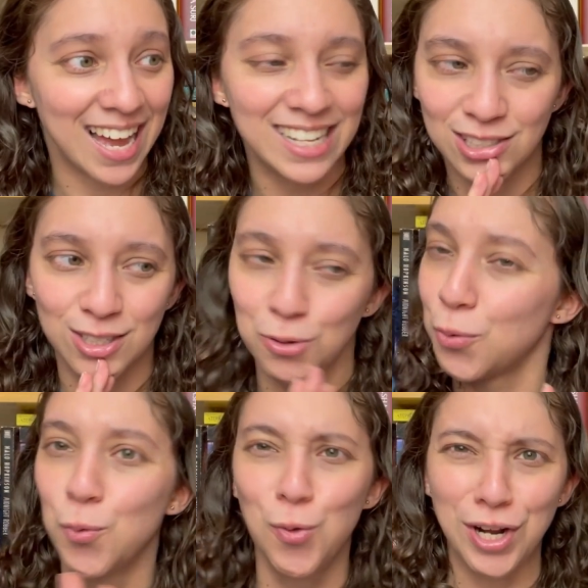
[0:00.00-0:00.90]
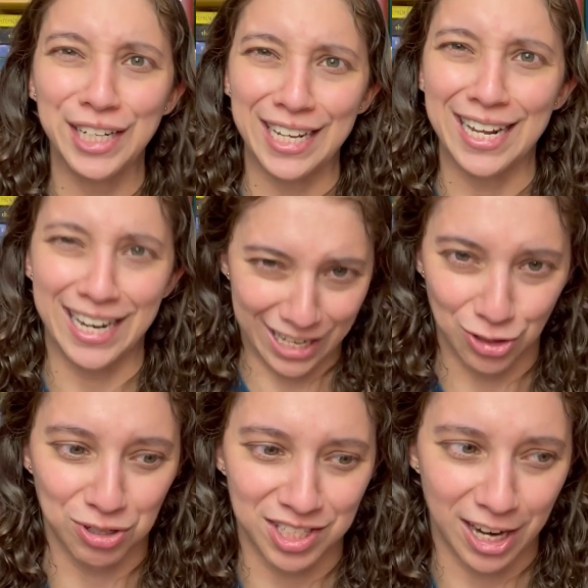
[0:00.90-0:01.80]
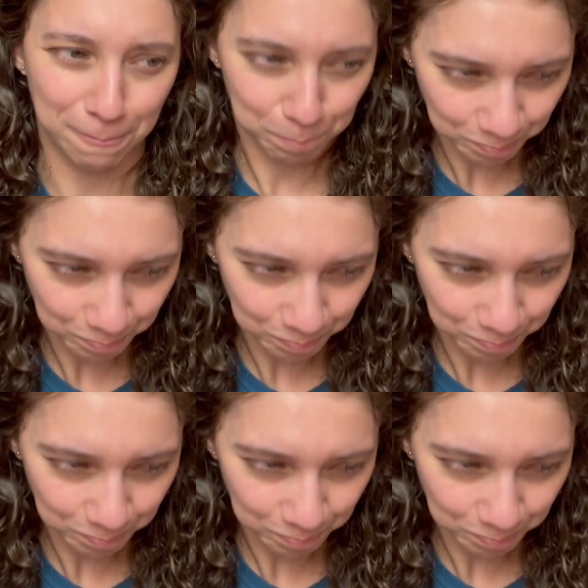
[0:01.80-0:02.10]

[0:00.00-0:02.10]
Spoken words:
It's really interesting.